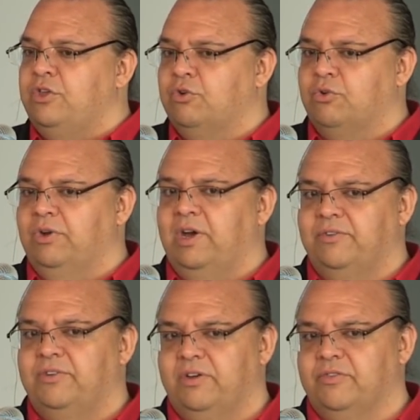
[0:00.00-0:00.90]
you're going to
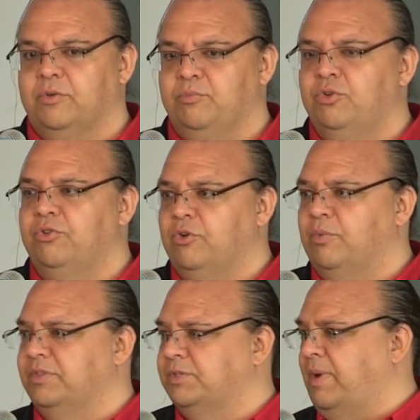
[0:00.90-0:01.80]
have a computer know
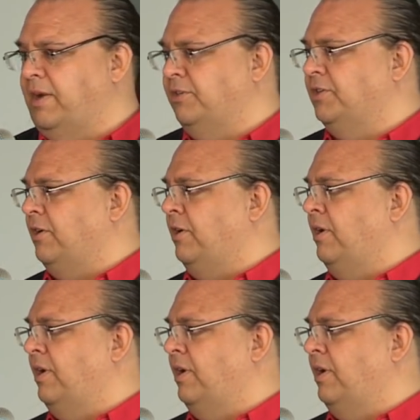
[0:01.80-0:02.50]
where the spanners are.